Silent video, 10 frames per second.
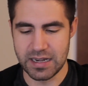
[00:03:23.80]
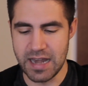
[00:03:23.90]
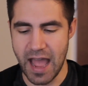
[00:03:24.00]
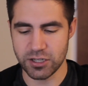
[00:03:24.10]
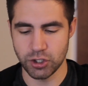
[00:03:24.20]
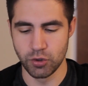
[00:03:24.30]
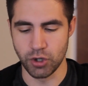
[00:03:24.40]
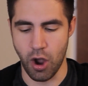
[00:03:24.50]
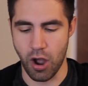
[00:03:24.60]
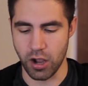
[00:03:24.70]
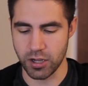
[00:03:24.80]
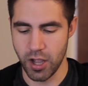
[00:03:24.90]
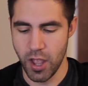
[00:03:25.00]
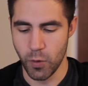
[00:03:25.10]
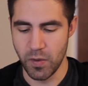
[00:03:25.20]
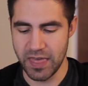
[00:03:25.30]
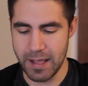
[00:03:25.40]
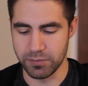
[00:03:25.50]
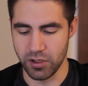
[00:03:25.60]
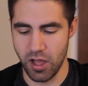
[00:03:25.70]
not to talk with
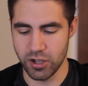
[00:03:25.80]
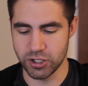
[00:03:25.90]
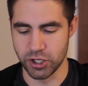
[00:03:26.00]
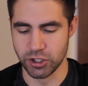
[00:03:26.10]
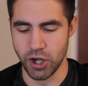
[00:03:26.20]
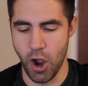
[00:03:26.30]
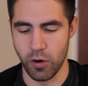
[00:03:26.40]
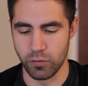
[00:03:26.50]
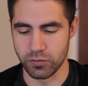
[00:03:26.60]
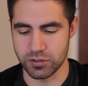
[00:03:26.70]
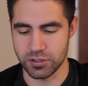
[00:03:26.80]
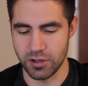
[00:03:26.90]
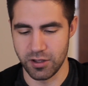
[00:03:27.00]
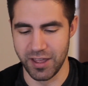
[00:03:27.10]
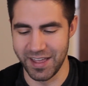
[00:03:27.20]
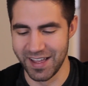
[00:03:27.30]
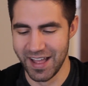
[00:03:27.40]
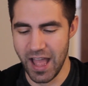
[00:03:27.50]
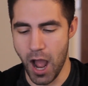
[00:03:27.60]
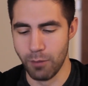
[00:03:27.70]
a plugged nose.
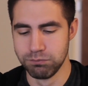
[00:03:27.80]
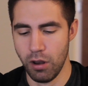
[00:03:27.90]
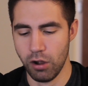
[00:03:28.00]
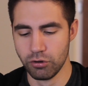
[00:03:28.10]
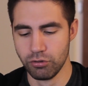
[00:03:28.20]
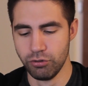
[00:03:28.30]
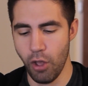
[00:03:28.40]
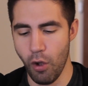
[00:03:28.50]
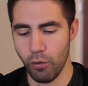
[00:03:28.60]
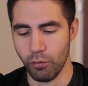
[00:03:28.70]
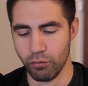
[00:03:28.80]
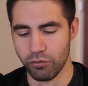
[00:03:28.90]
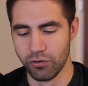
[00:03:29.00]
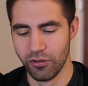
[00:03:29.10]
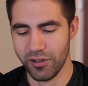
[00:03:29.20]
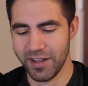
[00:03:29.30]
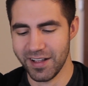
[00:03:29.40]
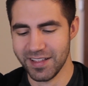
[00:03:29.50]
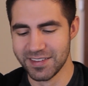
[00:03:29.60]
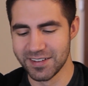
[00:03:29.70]
A plugged nose.
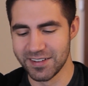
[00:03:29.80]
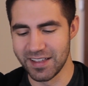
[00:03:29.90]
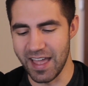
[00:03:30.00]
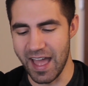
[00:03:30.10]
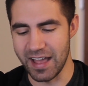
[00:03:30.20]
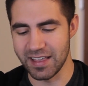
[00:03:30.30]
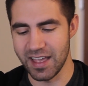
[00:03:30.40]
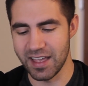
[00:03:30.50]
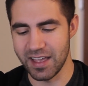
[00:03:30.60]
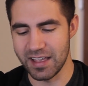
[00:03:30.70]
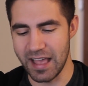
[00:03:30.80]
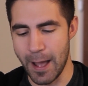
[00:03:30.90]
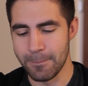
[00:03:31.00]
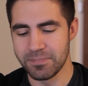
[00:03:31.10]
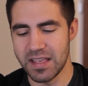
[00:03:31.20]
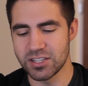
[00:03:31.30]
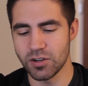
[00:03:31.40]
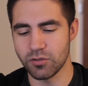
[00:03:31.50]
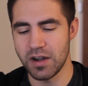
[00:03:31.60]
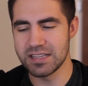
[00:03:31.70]
So yeah, yeah, yeah, yeah. It's
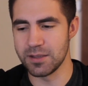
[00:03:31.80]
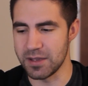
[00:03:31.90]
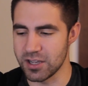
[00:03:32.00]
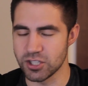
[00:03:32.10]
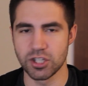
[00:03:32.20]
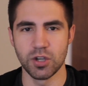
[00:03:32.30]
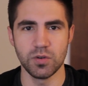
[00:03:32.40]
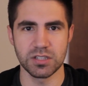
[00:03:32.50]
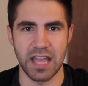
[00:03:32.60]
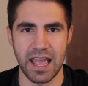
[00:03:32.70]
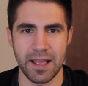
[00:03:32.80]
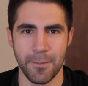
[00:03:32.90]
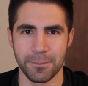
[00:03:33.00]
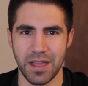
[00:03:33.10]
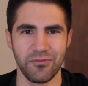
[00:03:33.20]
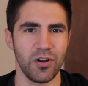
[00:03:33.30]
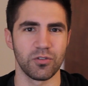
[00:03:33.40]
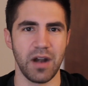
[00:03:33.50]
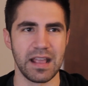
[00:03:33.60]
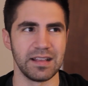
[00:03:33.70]
so crazy because Tuesday, I felt
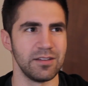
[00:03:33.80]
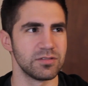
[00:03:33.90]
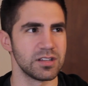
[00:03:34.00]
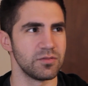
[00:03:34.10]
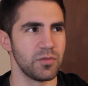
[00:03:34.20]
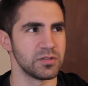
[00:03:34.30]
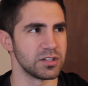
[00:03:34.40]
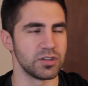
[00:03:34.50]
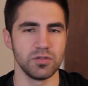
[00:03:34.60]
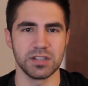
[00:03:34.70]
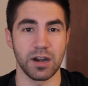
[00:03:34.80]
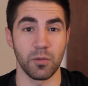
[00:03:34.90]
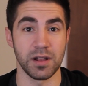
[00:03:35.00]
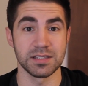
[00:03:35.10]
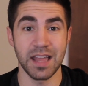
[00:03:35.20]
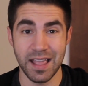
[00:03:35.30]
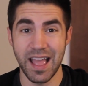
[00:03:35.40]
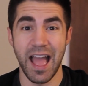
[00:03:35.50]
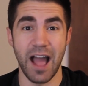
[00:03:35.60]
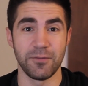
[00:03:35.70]
great. It was, what was it, Tuesday or Wednesday?
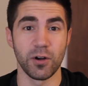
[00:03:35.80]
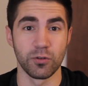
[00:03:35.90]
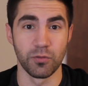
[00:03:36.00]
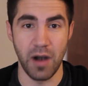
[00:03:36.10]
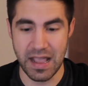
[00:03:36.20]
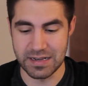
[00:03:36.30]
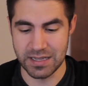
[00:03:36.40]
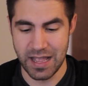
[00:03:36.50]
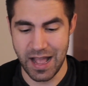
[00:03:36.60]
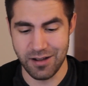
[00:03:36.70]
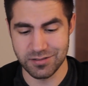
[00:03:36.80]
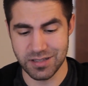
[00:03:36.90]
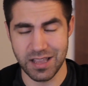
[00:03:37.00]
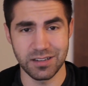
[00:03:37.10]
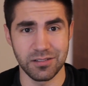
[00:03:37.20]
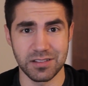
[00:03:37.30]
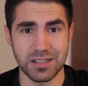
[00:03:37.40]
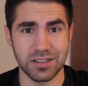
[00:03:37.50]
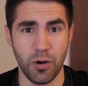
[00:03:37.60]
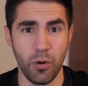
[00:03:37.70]
I felt great. I was like, dude,
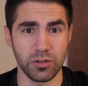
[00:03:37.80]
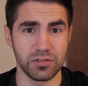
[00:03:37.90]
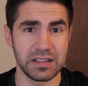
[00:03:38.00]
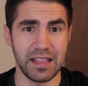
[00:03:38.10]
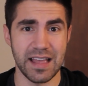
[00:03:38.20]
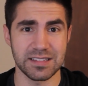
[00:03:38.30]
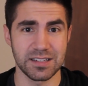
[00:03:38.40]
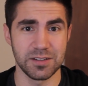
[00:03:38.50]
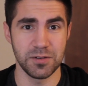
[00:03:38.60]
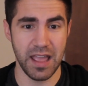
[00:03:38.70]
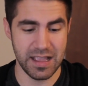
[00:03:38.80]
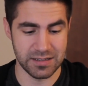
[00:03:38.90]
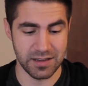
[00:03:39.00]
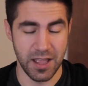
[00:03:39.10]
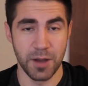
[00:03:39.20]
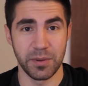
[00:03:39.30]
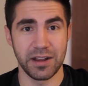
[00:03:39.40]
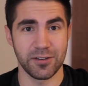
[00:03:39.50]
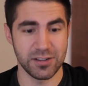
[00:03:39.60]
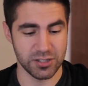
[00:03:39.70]
this cold only lasted two days. But
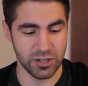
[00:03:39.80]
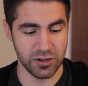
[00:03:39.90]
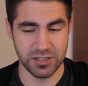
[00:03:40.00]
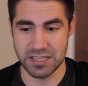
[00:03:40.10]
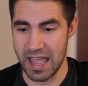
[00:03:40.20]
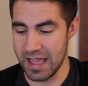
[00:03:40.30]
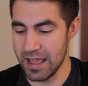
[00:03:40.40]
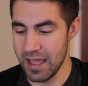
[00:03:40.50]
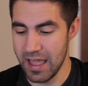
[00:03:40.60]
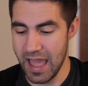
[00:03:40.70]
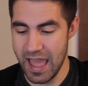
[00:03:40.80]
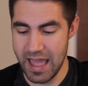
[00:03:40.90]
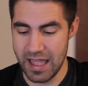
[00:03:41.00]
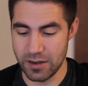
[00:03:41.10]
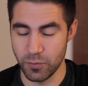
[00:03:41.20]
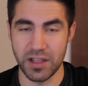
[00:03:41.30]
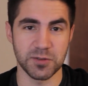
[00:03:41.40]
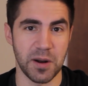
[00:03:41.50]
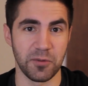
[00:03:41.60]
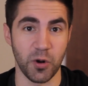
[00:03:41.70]
here it is Thursday, and well,
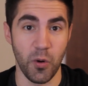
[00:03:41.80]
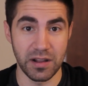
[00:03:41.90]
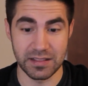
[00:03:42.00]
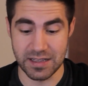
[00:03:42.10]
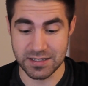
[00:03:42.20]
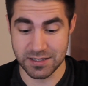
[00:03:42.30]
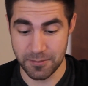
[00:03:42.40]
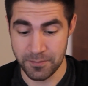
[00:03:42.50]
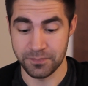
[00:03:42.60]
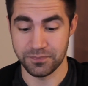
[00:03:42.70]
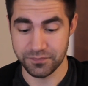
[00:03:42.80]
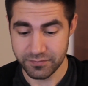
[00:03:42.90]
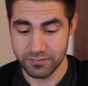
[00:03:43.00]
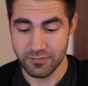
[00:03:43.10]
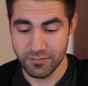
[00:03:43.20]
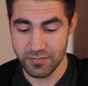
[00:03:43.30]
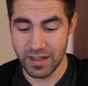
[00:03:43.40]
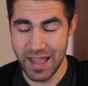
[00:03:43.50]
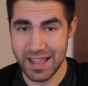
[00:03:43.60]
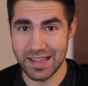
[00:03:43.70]
that's when I'm recording this,
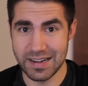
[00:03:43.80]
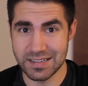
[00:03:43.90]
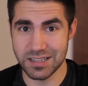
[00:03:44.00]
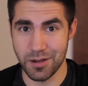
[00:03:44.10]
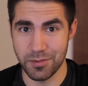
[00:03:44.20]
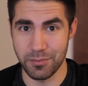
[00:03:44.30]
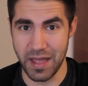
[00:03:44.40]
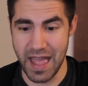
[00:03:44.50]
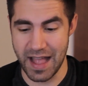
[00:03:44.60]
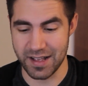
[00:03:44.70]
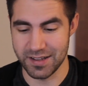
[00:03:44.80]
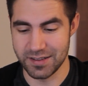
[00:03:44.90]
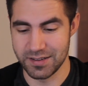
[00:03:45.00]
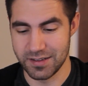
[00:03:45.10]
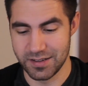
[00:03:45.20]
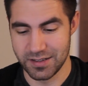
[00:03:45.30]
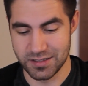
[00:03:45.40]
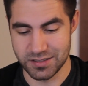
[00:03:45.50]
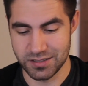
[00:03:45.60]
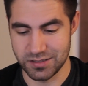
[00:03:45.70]
and it's coming back.
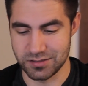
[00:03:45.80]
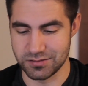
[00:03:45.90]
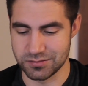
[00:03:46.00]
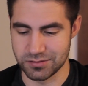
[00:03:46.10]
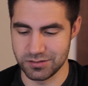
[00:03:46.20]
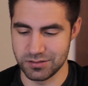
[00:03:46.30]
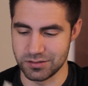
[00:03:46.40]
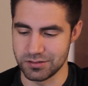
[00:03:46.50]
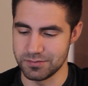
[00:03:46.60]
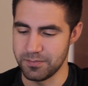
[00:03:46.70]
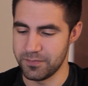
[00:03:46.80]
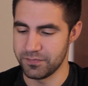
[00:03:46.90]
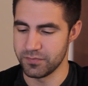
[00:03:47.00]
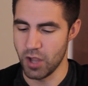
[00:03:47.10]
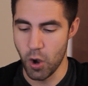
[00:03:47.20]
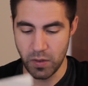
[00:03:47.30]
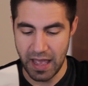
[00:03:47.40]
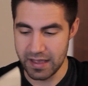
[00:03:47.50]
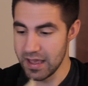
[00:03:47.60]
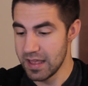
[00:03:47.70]
So, mm.
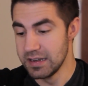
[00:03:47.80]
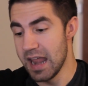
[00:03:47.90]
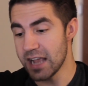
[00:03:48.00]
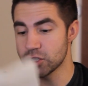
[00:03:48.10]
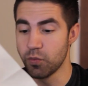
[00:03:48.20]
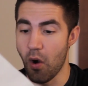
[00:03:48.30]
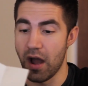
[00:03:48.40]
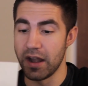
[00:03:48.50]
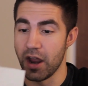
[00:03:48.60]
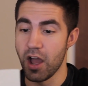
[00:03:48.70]
Okay, next one.